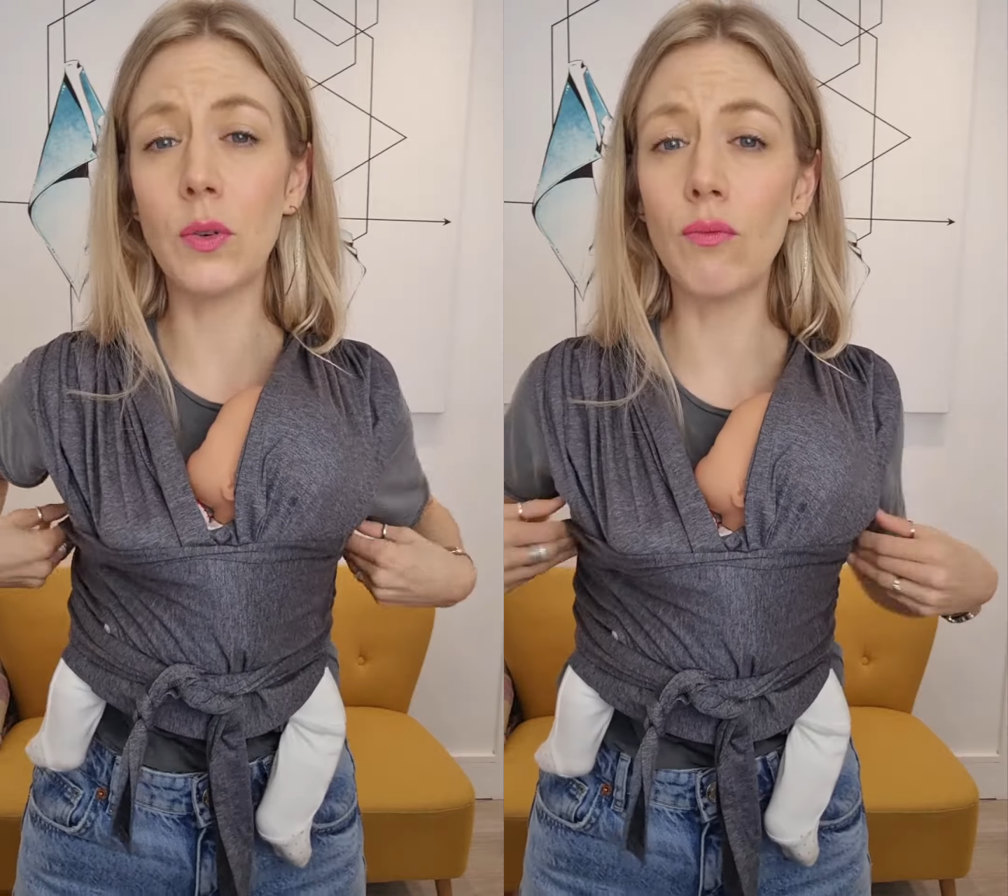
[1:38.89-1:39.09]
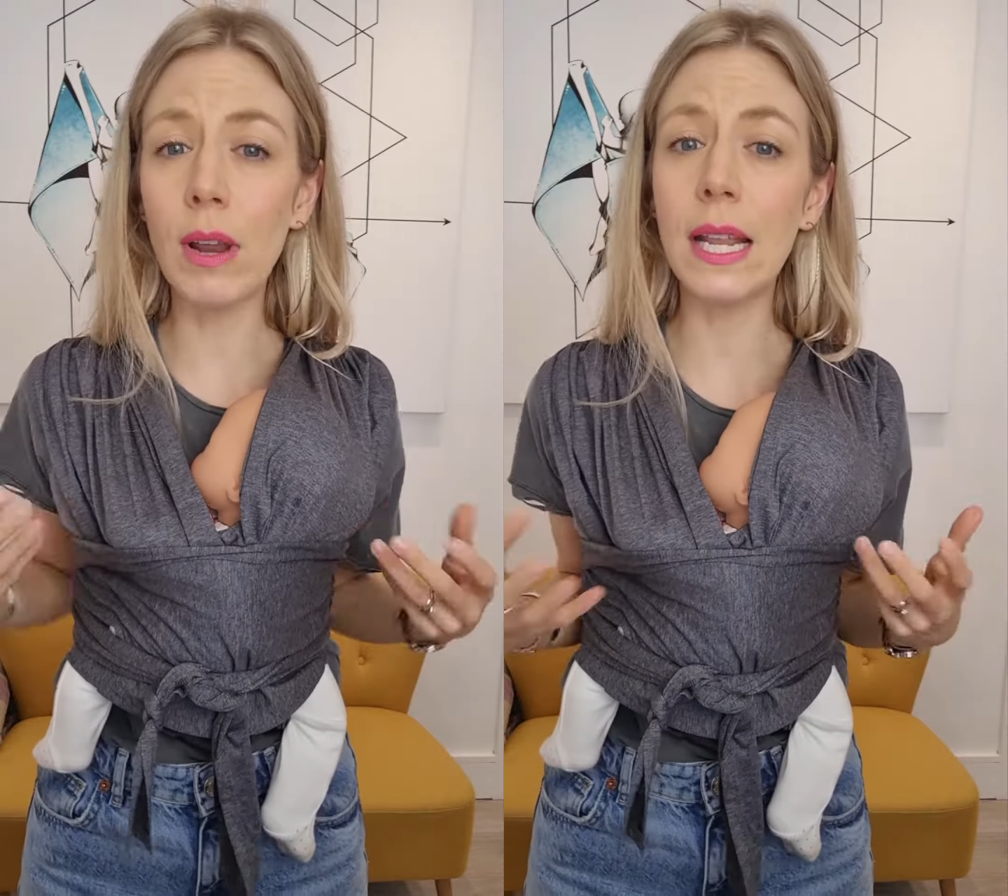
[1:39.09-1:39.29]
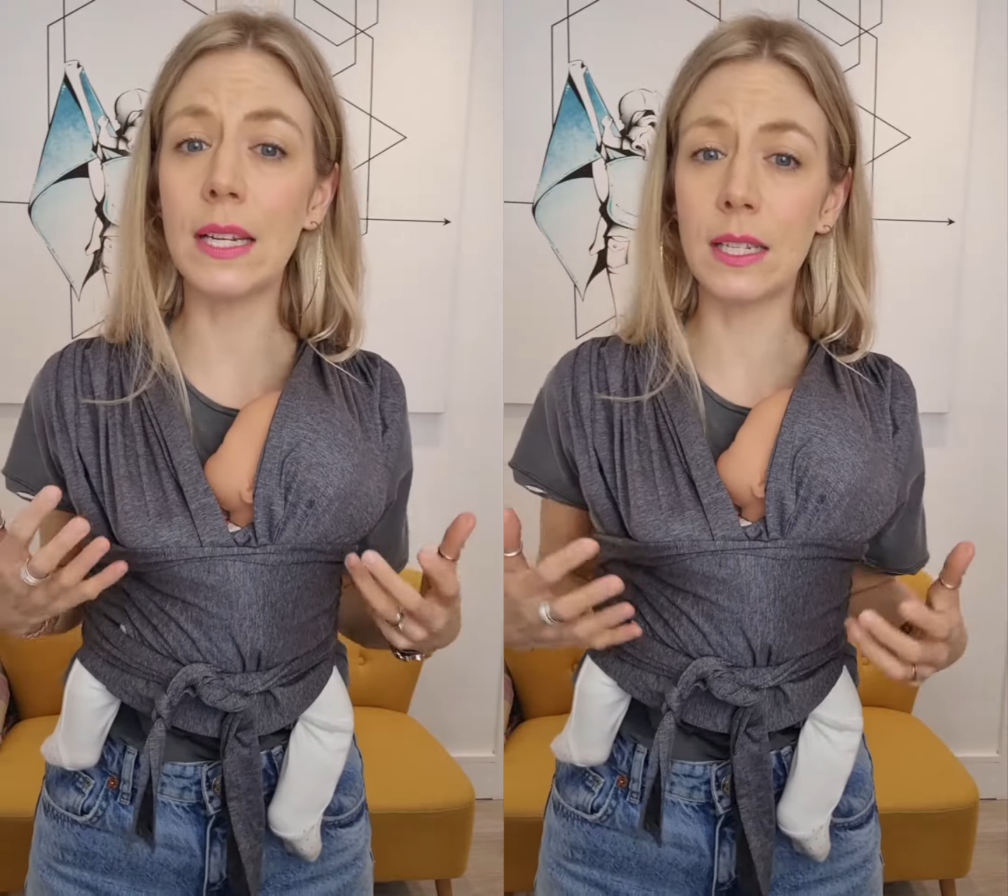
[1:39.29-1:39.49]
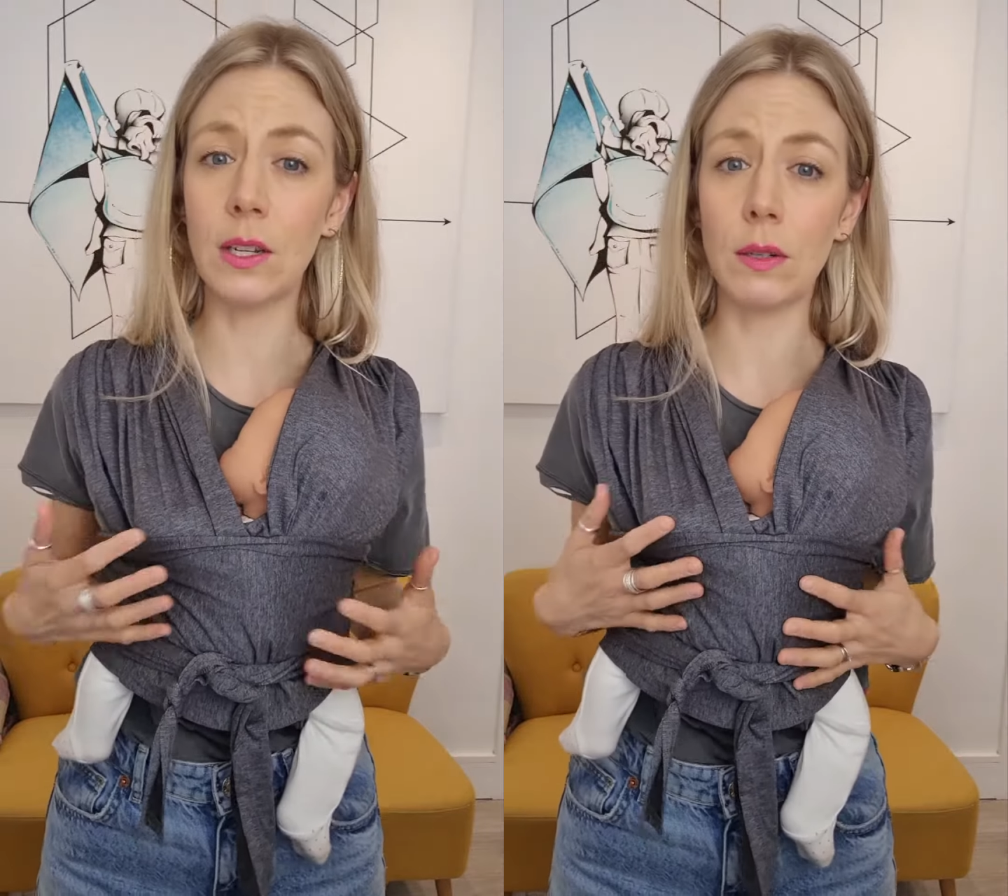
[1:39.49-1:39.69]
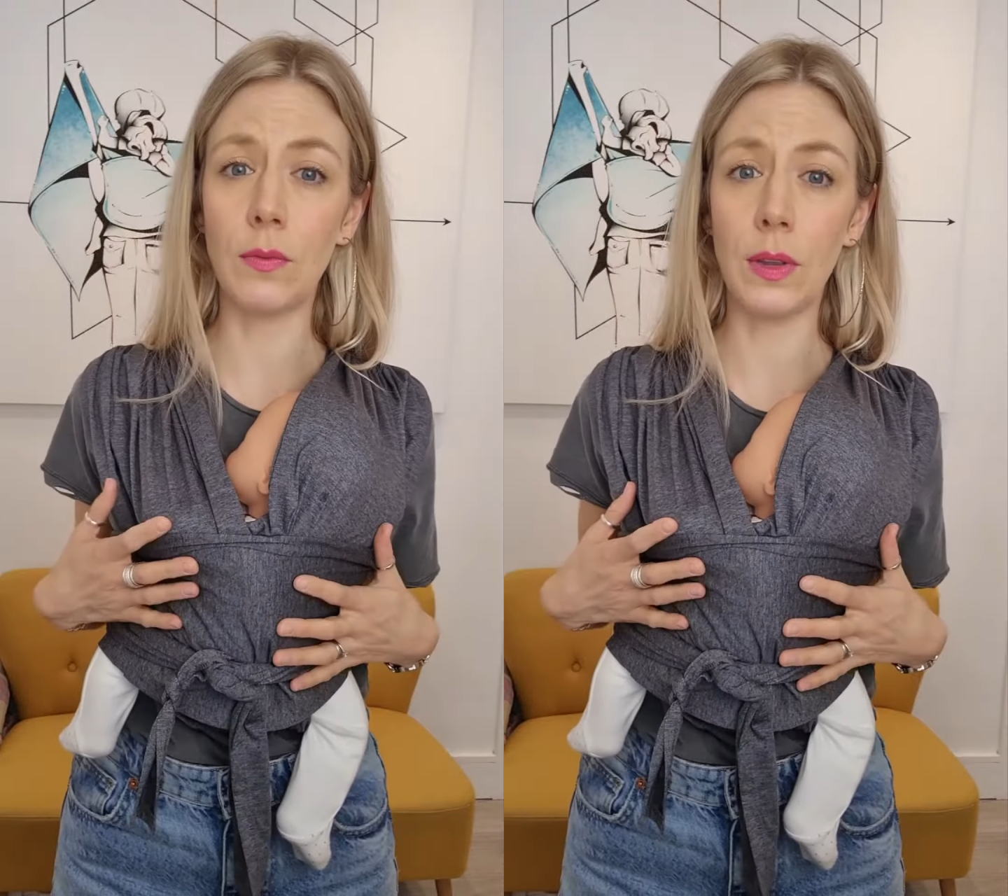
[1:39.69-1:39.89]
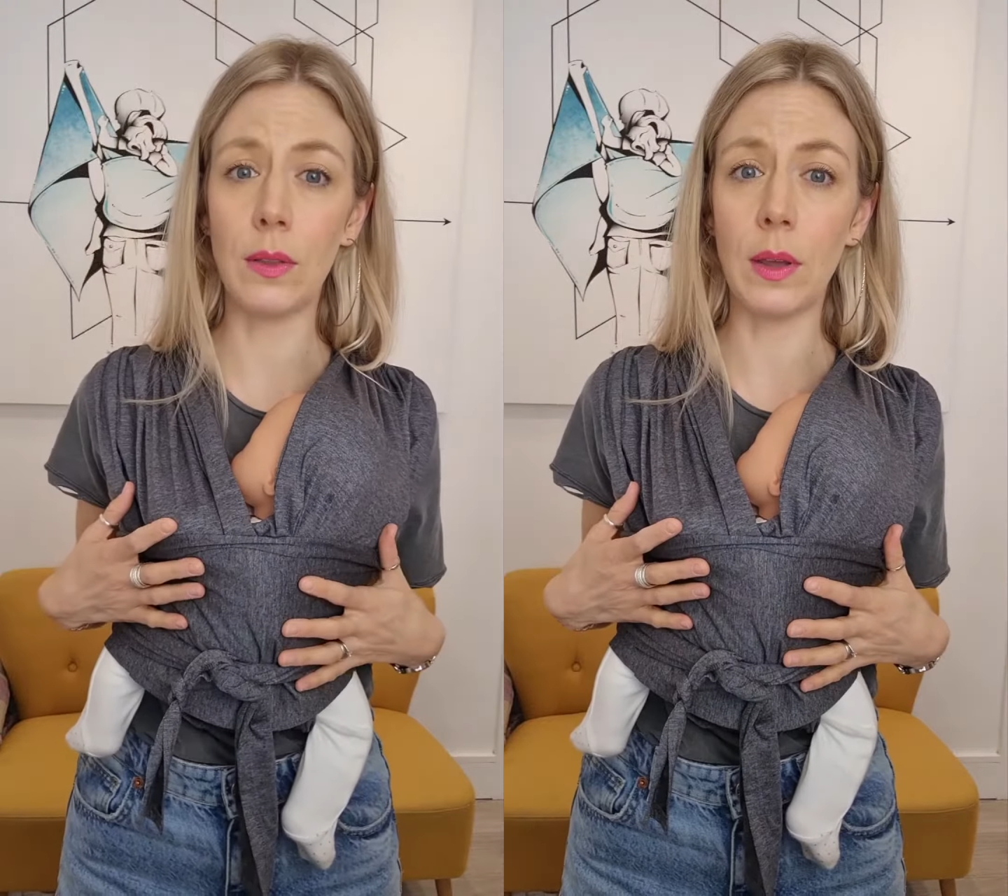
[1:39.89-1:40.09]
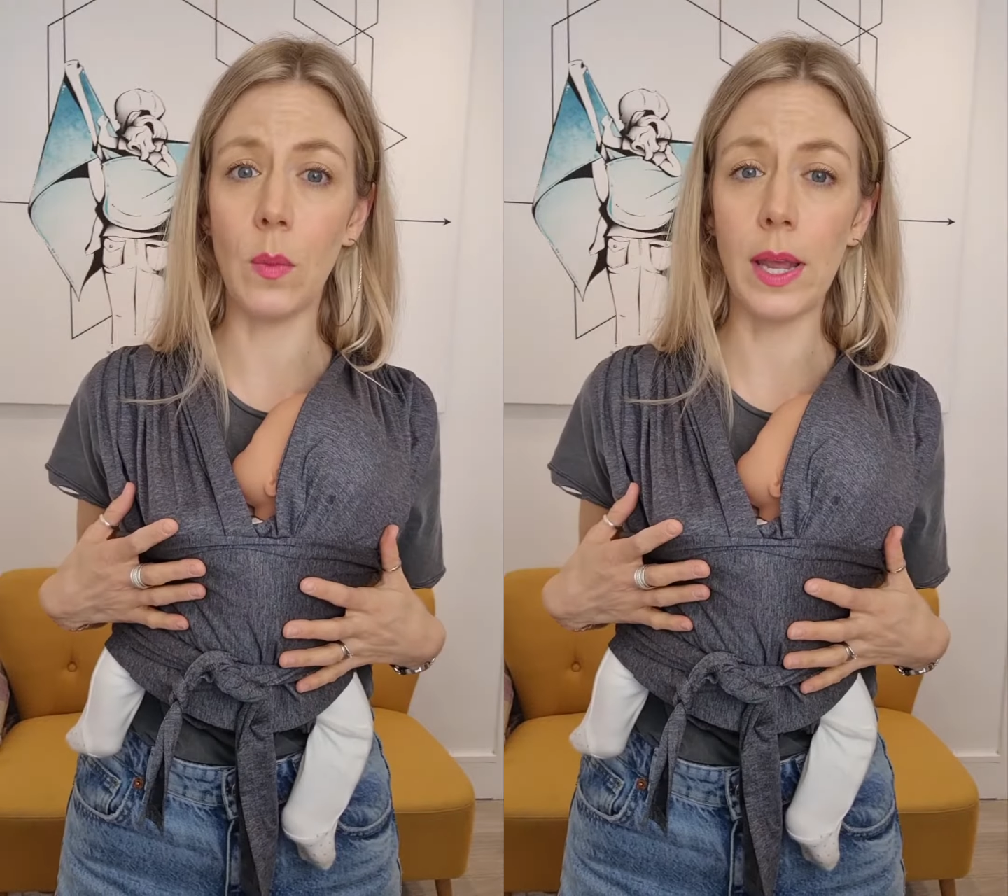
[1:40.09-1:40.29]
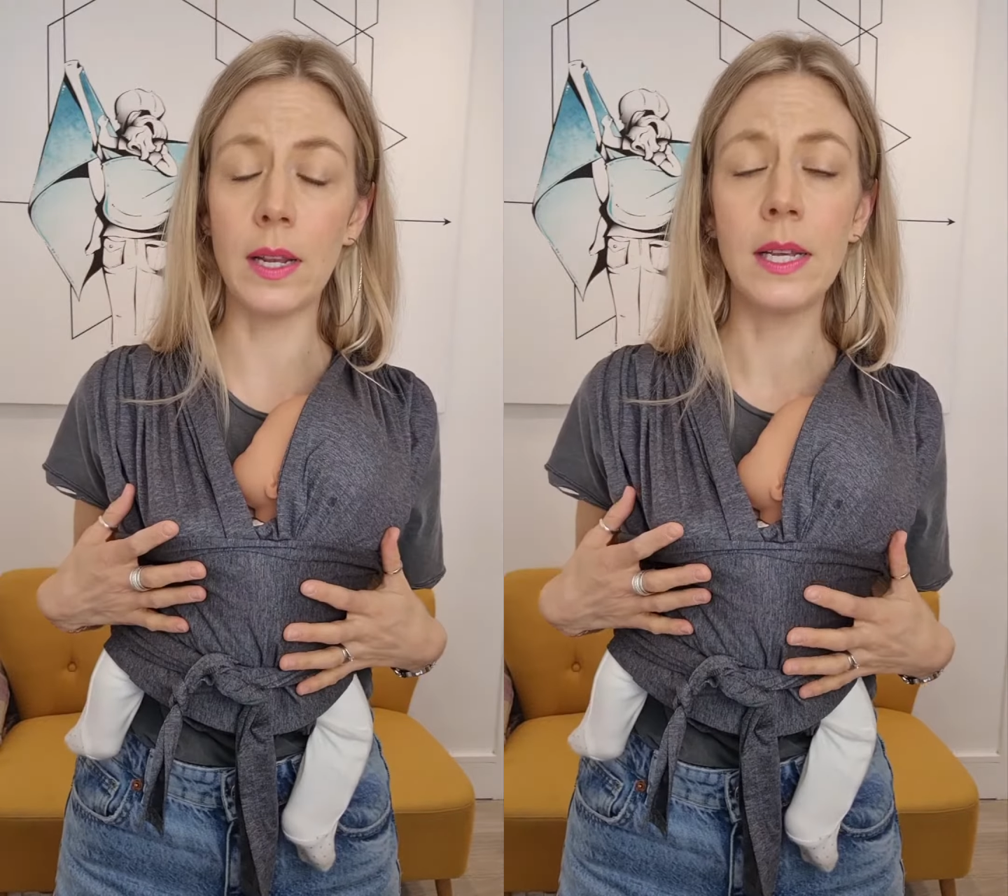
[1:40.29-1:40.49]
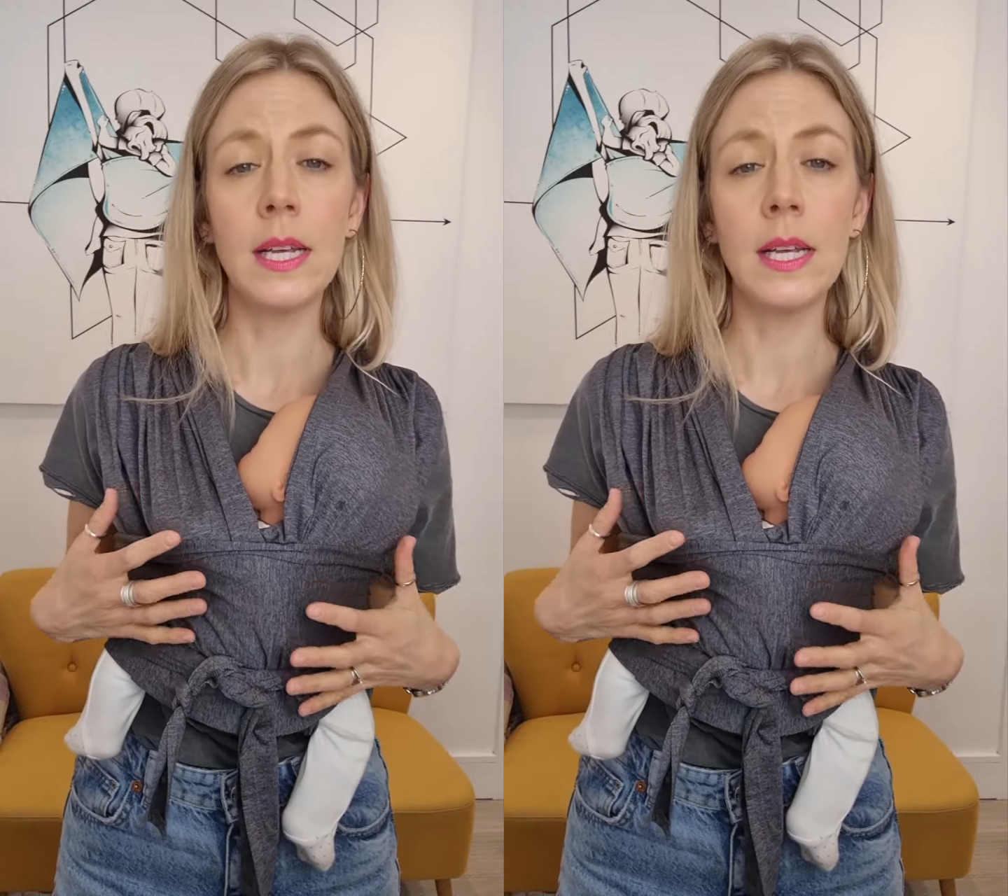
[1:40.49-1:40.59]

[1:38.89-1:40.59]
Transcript: you're really going to start to feel their weight